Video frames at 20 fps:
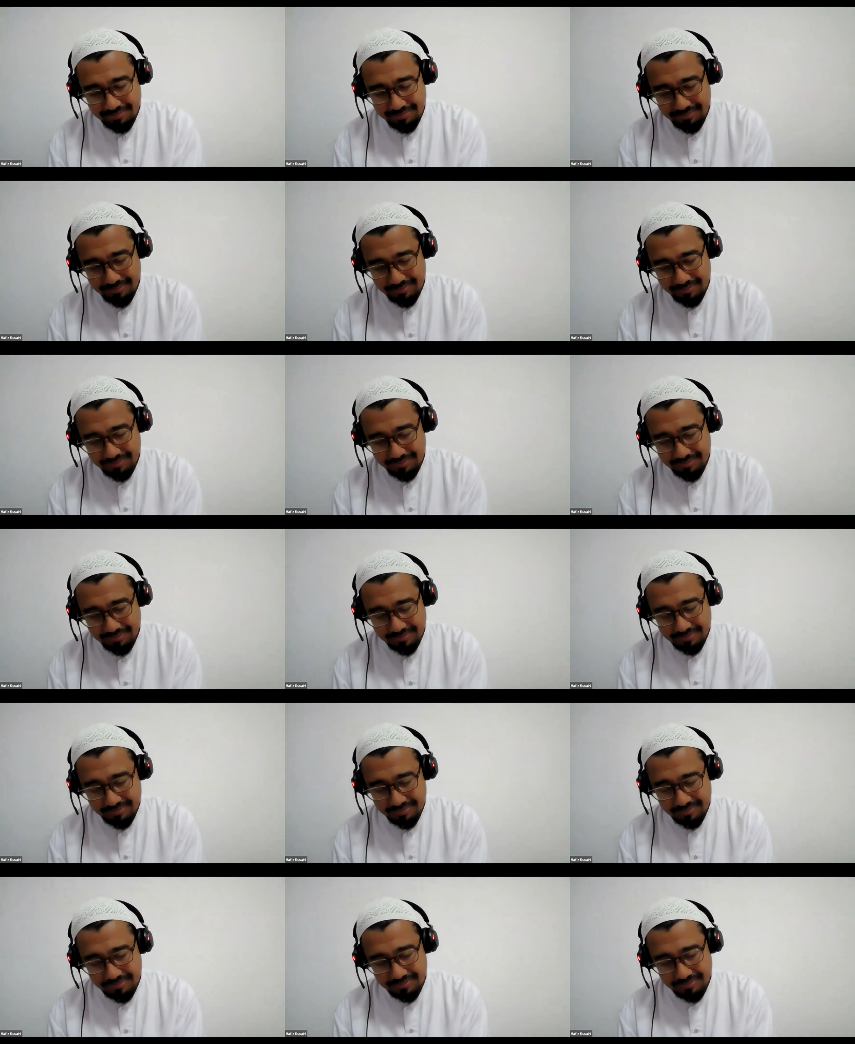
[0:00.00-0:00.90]

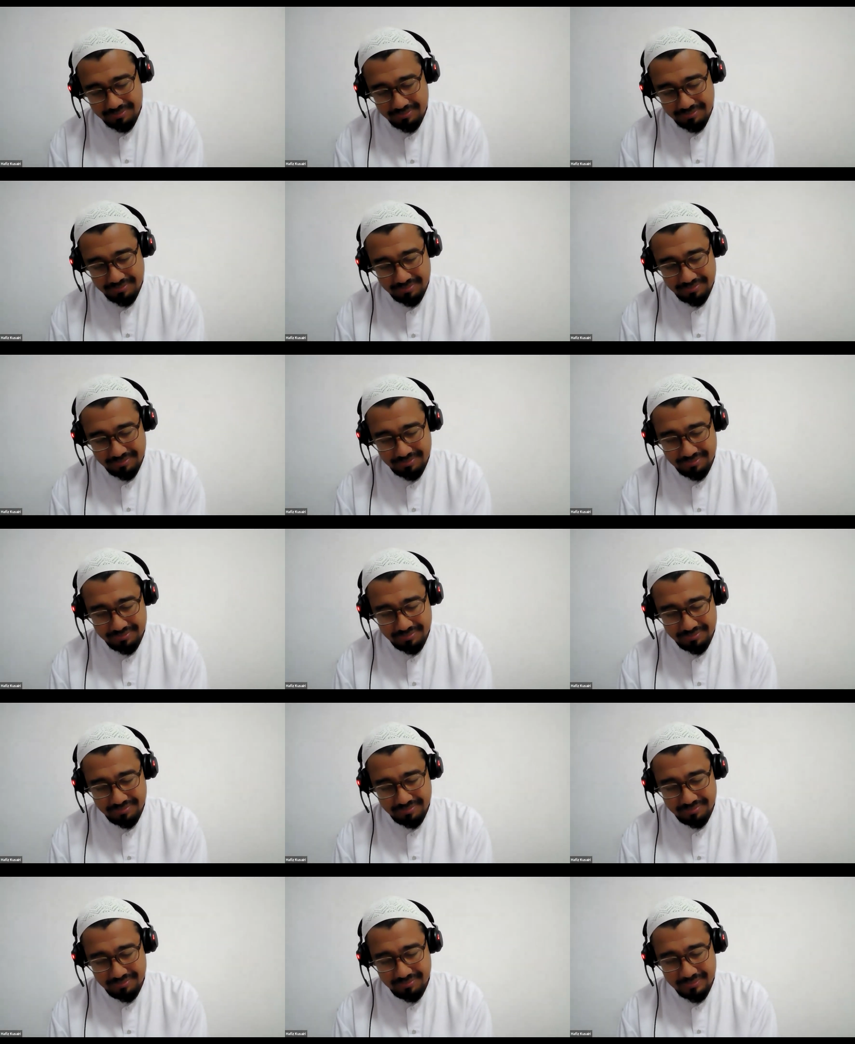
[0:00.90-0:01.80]

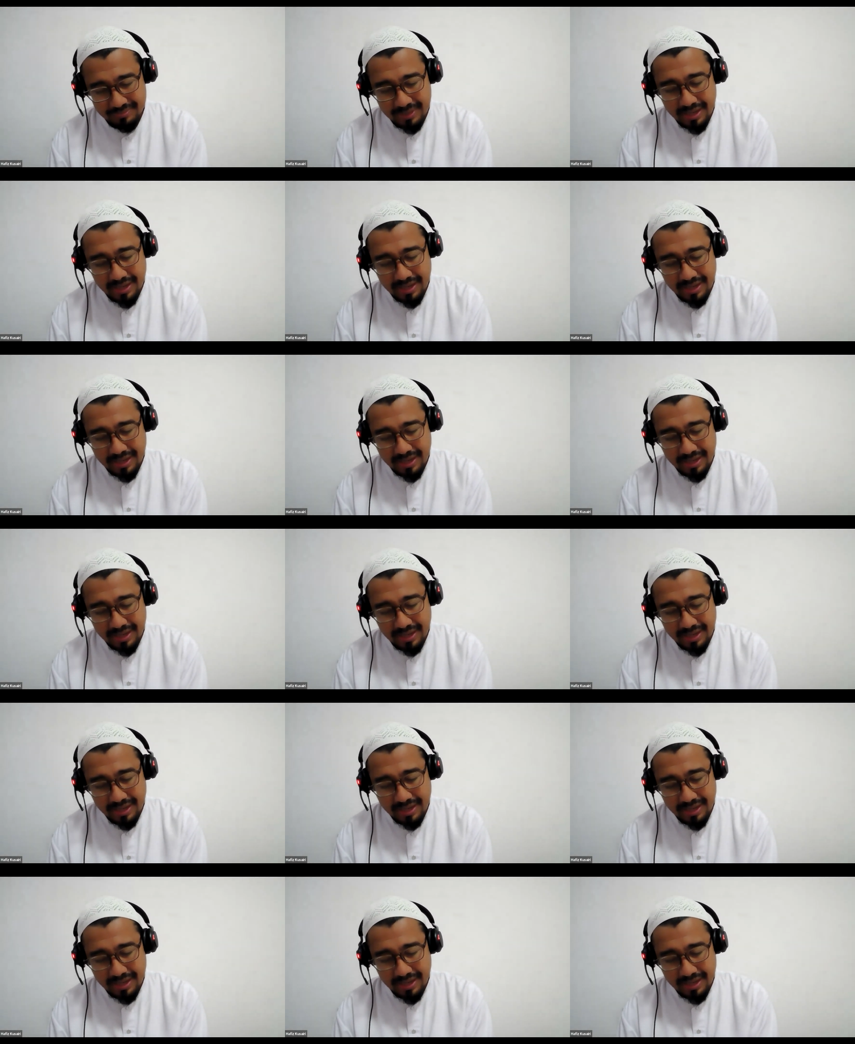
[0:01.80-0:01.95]
No one is speaking in this clip.